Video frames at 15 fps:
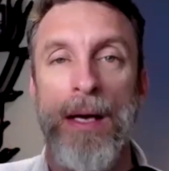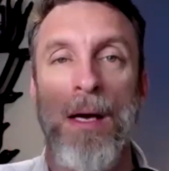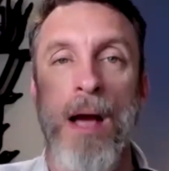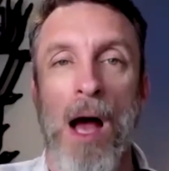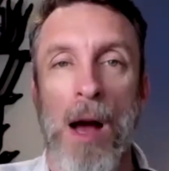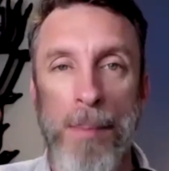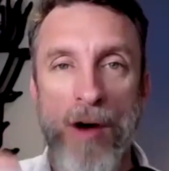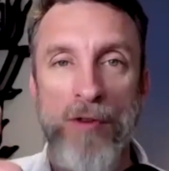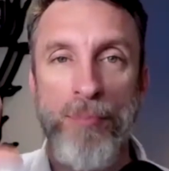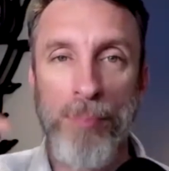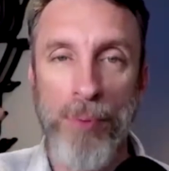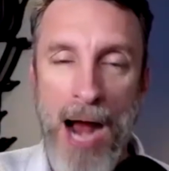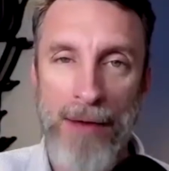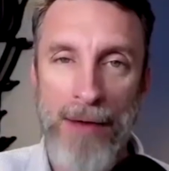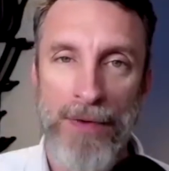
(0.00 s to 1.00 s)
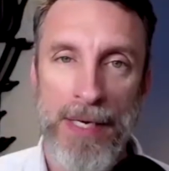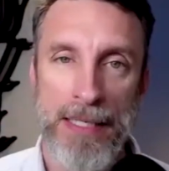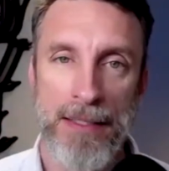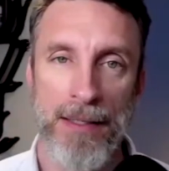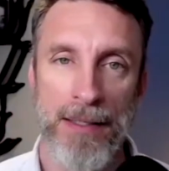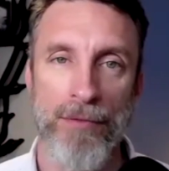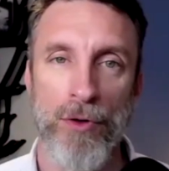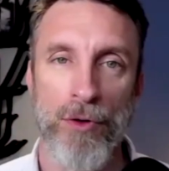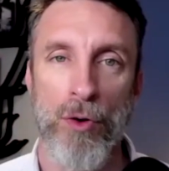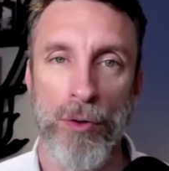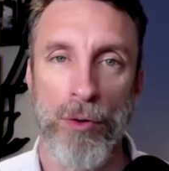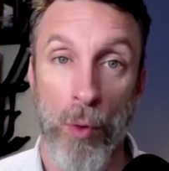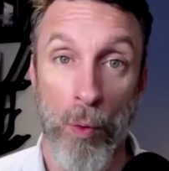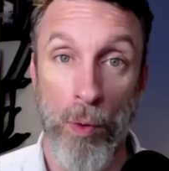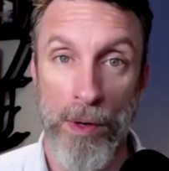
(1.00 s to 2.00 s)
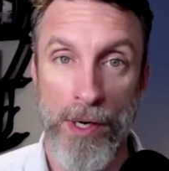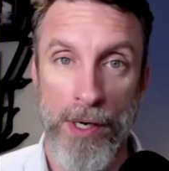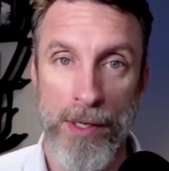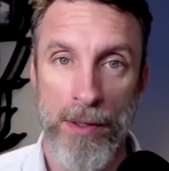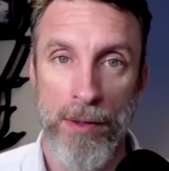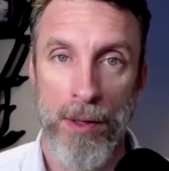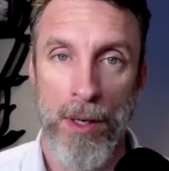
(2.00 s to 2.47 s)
Above profit is the level called order.